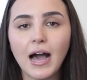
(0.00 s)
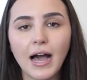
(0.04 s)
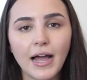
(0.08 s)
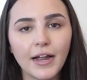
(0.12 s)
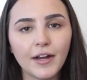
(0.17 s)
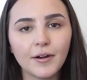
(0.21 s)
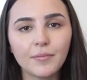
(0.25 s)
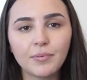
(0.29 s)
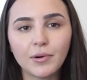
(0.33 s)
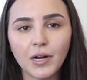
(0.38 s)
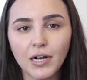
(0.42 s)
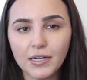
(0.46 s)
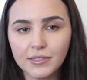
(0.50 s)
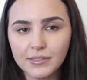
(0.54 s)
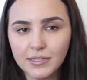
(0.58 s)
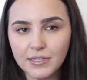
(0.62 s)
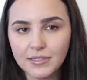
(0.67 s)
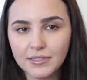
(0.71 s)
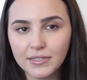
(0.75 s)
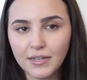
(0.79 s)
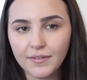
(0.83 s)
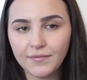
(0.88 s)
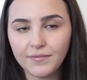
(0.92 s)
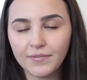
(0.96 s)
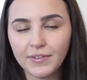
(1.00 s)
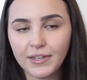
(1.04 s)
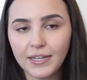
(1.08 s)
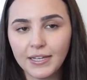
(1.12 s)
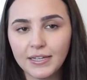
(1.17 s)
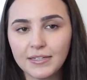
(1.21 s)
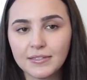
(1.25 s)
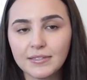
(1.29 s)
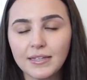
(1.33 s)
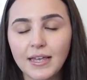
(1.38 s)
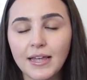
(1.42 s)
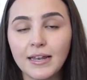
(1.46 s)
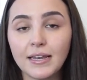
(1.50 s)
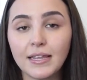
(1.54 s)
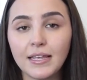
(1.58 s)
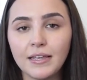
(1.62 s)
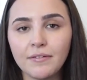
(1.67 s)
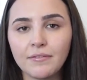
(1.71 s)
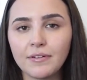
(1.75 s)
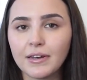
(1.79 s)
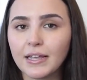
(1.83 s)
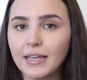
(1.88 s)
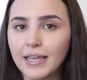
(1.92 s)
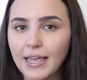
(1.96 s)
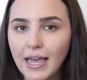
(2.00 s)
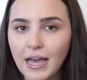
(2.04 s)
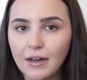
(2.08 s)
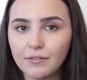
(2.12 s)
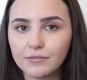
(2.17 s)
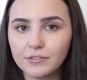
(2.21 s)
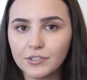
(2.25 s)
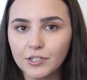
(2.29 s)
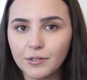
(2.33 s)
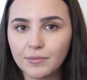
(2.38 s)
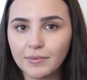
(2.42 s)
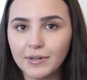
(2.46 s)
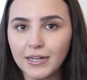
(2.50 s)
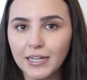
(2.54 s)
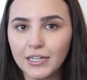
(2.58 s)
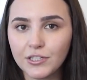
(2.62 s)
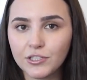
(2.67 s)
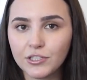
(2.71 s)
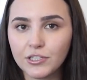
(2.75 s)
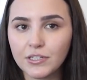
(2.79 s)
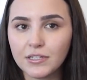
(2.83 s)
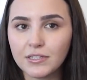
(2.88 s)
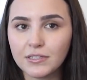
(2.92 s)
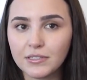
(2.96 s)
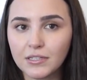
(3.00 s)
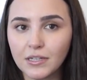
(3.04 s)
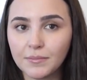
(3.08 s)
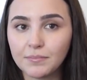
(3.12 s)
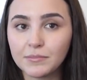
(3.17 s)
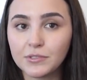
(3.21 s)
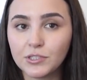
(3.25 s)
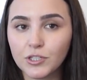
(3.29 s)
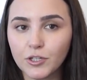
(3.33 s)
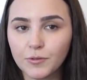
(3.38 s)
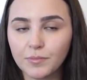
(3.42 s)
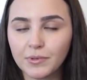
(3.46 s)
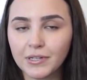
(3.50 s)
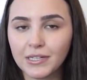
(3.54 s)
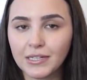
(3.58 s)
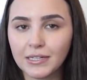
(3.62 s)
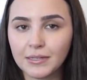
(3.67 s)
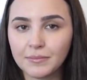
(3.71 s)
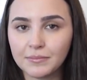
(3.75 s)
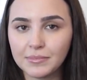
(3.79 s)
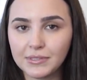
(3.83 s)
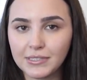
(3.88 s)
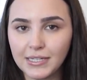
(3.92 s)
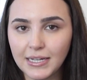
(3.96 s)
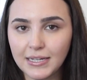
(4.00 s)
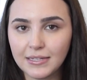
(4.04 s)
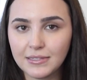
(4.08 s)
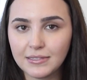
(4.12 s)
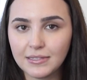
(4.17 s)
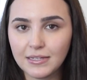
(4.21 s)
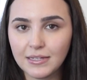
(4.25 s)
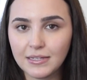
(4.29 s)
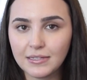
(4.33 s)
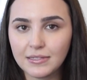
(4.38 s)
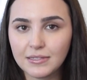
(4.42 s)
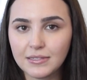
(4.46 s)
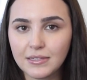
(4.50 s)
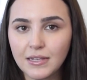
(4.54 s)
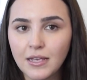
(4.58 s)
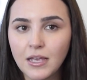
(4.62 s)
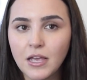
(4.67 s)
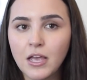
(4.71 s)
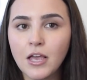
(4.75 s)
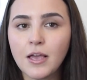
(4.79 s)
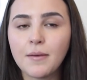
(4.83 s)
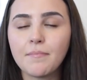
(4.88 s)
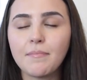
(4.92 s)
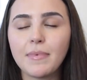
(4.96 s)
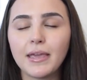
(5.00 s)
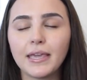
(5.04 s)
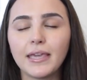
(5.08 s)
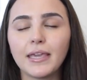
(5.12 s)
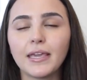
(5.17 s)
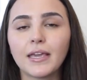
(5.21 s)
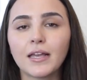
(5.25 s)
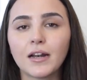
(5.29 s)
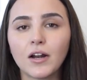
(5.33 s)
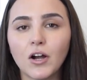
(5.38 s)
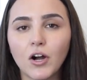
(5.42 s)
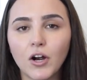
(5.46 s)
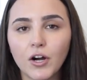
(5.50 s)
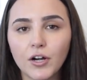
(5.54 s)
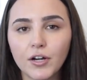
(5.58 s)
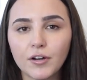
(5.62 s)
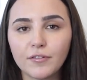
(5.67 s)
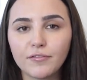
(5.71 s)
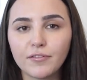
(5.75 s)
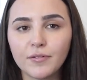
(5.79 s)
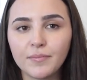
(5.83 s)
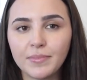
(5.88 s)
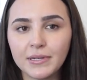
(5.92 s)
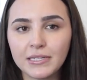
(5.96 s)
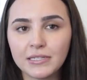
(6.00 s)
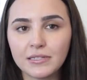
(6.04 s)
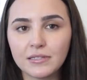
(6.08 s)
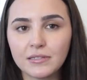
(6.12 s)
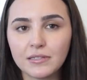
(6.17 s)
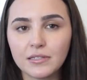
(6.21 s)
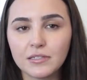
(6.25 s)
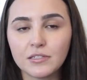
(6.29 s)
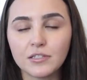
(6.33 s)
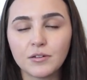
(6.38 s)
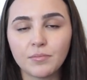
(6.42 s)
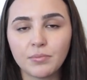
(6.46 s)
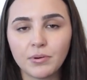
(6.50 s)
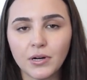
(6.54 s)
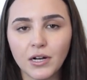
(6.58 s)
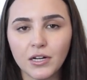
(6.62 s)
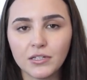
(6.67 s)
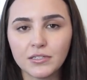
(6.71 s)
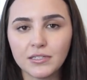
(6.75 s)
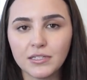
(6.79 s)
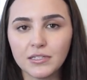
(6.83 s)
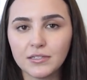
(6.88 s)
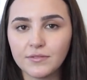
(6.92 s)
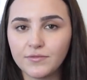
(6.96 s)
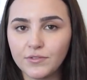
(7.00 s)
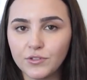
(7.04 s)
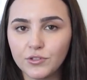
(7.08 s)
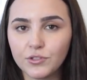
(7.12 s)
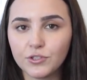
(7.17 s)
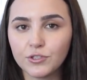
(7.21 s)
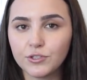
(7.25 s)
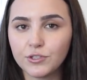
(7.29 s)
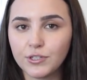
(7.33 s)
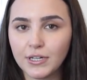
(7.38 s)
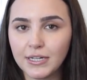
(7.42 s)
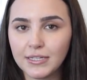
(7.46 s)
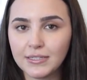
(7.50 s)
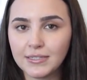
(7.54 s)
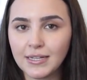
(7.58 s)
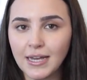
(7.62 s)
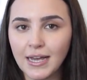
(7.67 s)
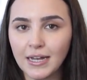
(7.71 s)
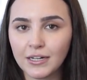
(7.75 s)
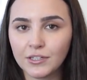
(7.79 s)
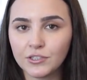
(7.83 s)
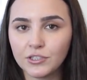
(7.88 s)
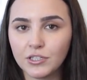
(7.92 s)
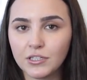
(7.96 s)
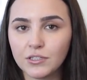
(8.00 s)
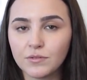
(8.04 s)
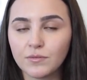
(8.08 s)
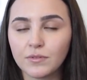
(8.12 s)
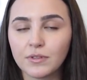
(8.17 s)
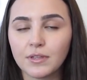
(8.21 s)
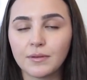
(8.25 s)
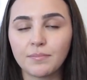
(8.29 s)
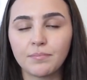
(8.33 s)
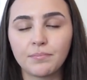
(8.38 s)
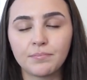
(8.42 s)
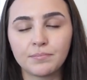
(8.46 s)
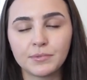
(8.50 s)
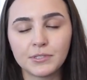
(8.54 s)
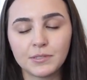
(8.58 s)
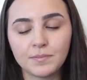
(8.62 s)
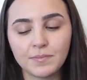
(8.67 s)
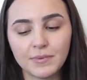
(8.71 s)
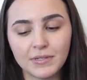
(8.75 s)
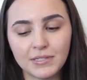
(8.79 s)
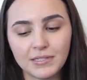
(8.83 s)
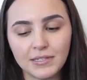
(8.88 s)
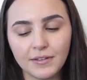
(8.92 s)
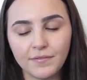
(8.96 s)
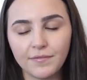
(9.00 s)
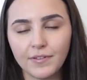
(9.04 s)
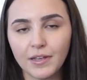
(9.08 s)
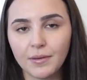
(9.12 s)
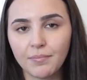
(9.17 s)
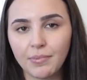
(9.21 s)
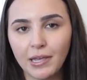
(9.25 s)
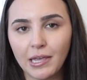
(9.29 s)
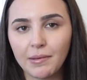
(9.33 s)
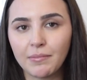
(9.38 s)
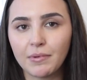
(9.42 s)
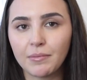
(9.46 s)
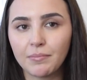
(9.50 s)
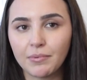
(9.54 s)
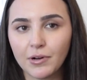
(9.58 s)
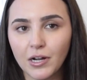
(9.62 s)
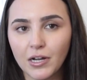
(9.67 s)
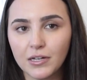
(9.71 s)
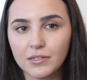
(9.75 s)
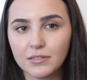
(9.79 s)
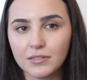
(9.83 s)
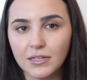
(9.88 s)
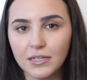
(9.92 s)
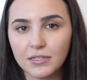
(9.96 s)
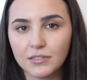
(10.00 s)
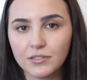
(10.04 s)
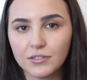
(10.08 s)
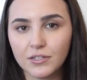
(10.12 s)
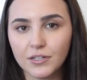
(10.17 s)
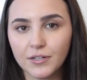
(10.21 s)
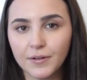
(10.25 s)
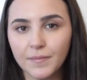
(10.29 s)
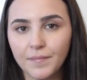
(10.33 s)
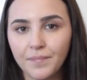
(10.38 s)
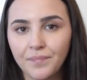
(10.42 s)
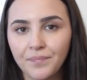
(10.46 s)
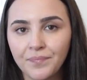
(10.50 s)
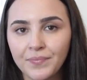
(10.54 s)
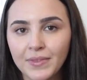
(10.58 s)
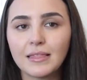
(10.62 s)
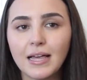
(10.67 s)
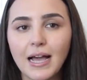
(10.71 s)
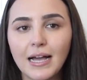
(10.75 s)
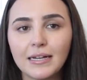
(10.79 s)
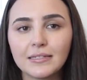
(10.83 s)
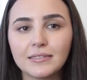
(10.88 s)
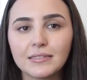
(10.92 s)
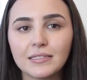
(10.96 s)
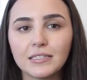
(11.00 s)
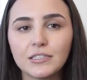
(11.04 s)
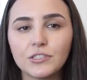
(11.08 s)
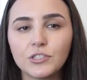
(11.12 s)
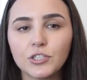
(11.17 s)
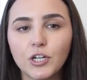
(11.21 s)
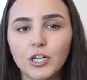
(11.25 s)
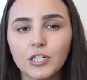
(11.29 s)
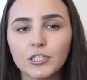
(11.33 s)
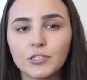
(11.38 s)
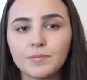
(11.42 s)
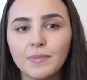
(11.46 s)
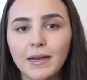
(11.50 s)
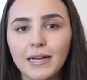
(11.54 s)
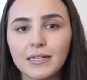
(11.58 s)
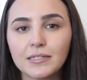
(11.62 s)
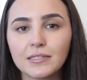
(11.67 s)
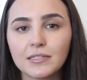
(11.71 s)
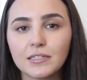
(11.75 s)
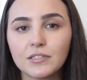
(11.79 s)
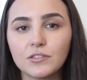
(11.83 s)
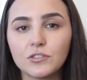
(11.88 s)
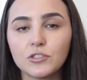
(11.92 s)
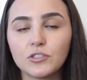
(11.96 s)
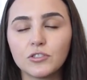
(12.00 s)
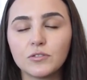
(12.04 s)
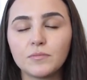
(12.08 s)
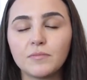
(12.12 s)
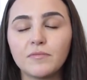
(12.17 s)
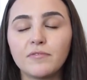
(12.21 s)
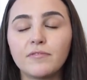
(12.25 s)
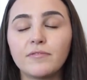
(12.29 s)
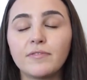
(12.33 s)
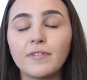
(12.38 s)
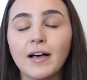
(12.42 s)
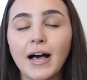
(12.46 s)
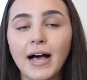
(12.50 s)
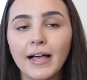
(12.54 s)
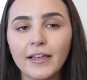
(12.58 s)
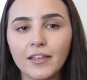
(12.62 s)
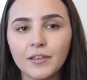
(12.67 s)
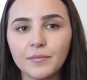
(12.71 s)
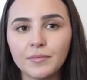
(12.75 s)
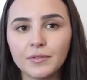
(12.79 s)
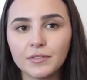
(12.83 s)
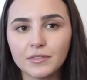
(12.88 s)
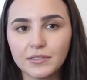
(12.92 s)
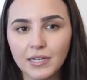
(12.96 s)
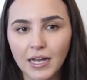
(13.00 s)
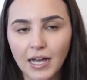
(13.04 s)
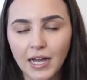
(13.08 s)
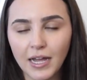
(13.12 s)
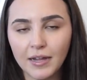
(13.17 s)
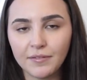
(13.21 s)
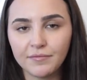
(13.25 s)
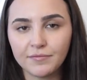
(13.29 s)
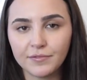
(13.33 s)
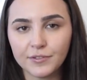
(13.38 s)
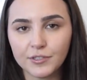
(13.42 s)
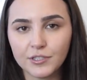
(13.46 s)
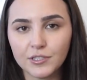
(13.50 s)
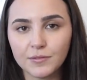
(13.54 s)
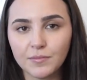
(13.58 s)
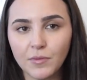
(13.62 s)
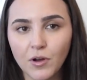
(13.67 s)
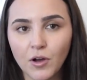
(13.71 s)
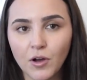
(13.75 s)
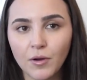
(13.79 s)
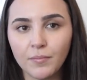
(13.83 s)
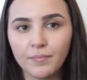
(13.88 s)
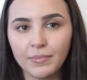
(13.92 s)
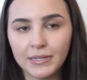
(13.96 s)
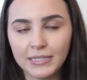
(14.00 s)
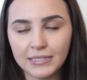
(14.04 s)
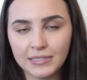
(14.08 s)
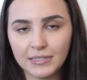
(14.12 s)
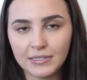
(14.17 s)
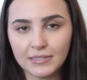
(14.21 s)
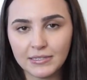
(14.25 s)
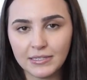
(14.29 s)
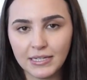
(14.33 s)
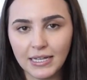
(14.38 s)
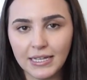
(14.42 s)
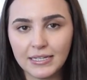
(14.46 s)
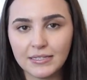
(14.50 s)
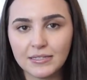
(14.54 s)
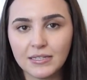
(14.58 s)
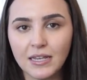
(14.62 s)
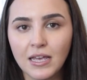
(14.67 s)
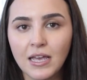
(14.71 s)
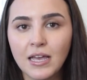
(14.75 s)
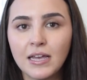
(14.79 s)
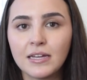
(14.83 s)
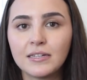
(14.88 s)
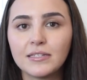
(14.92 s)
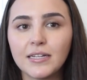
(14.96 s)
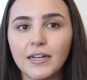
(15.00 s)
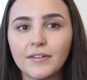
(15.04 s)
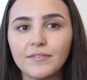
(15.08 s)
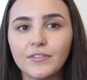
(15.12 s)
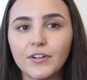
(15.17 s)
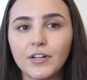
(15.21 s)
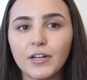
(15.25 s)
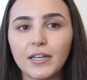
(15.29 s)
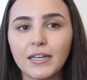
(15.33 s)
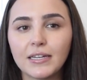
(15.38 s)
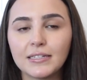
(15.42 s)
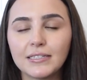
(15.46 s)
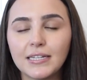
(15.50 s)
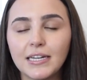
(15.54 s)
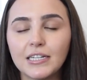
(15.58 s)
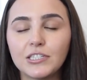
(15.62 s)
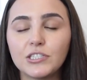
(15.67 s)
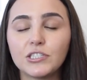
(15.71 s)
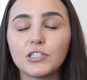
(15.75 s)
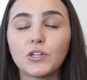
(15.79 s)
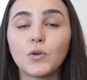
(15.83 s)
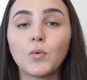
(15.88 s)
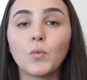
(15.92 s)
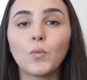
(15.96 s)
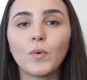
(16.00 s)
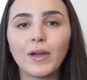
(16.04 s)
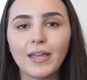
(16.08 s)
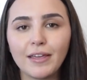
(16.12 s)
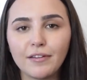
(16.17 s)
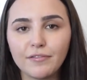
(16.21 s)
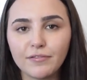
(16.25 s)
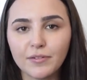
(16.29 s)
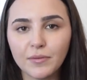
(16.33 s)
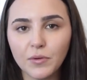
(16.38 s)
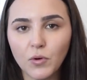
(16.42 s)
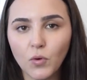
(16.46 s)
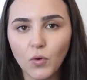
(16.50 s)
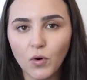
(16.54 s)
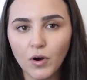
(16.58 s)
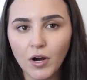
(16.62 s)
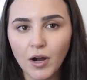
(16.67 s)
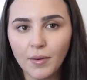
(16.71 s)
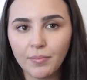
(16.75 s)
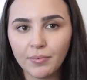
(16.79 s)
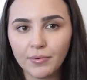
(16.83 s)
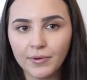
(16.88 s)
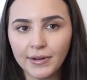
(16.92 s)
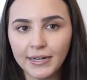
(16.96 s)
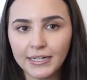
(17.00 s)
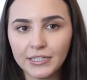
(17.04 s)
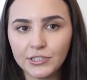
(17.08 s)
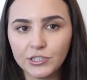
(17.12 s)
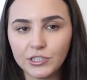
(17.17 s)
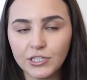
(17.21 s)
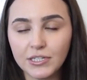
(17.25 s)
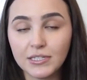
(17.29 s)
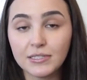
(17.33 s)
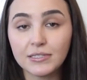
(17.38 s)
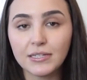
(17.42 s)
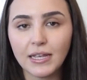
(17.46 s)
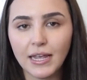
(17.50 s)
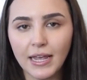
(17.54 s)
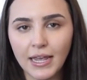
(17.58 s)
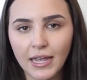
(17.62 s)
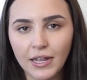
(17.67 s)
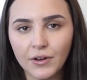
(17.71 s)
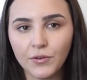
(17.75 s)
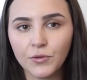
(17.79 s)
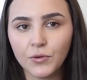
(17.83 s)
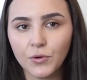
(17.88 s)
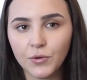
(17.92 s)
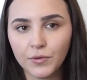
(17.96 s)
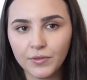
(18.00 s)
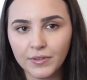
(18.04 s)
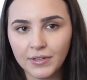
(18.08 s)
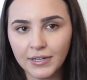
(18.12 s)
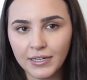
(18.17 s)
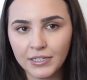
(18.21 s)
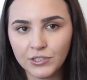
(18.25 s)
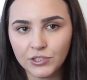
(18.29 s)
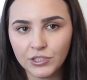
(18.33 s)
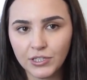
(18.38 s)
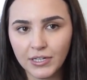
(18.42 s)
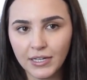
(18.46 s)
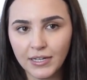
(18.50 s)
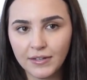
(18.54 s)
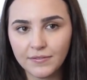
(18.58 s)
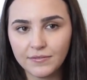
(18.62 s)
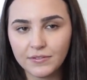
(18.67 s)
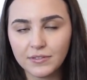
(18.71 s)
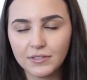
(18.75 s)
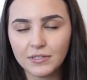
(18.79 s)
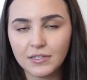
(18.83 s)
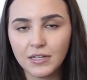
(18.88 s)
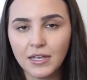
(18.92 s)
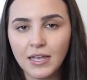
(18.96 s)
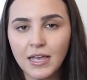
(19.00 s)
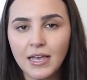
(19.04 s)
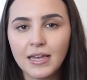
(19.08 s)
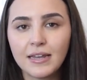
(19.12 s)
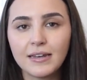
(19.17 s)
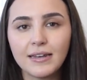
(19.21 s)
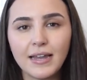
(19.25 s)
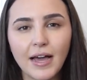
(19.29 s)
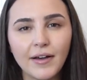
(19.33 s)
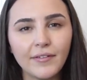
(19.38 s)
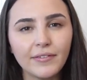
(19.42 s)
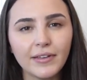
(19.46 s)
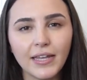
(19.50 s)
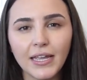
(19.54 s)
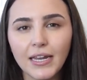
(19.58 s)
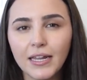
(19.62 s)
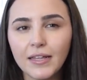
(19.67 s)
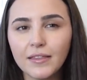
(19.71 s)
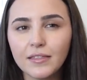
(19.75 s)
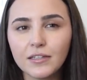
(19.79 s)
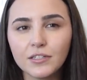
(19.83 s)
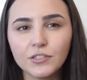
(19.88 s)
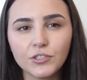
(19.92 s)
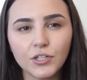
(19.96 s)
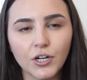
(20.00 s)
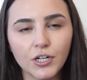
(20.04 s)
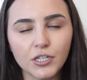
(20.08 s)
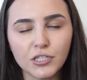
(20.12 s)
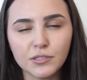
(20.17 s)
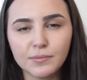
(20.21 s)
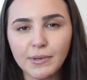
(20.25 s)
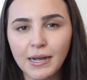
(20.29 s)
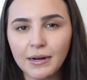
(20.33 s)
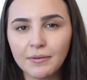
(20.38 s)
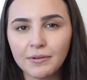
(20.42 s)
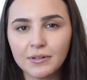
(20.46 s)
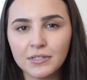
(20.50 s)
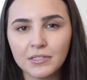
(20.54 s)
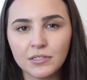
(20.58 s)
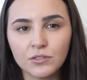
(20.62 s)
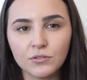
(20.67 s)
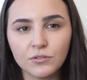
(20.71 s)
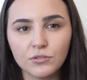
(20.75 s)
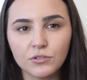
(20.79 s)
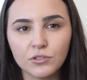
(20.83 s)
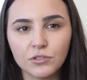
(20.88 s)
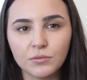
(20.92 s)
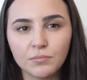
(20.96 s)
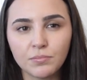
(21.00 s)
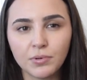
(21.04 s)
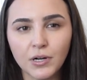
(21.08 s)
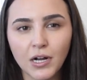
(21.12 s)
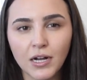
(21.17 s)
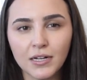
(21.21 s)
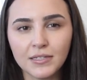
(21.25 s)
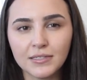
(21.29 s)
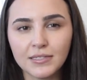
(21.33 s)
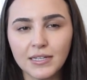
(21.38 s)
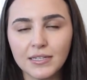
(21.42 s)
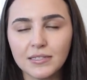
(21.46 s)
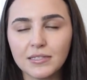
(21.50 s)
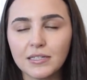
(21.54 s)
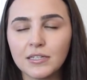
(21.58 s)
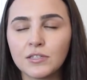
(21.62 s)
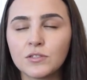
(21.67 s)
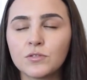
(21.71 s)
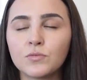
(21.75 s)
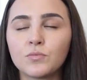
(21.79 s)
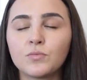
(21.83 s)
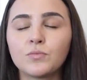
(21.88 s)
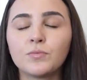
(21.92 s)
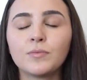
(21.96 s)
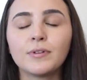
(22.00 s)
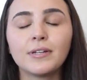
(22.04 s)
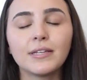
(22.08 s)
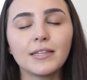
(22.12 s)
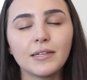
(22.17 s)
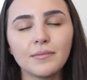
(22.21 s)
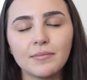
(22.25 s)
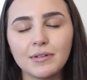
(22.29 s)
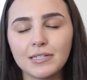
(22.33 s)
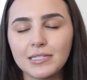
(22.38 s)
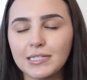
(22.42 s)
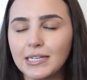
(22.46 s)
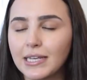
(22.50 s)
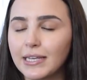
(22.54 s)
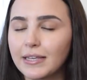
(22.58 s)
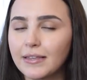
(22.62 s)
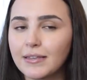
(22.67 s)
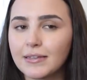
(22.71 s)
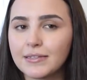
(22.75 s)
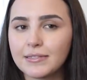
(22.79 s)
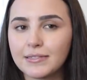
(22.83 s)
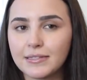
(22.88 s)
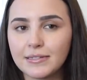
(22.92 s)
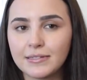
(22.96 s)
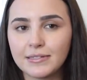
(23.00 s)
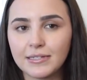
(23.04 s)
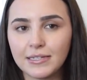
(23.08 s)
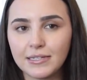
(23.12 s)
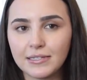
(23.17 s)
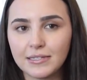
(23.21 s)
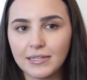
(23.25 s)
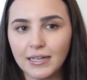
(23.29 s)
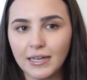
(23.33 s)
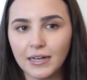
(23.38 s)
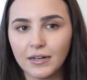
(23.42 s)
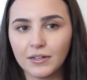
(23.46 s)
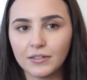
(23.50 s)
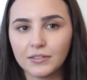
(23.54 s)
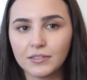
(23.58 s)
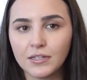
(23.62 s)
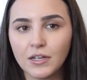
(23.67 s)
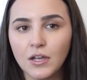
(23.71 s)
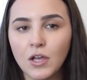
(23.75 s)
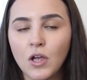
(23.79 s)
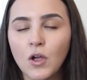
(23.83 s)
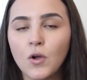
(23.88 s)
higher processing fees, and even account termination in some circumstances, making it harder for businesses to process future transactions with a specific payment processor. Lastly, chargebacks consume valuable time for small businesses, diverting attention away from core operations and growth initiatives. Navigating the chargeback resolution process is really meticulous and detailed.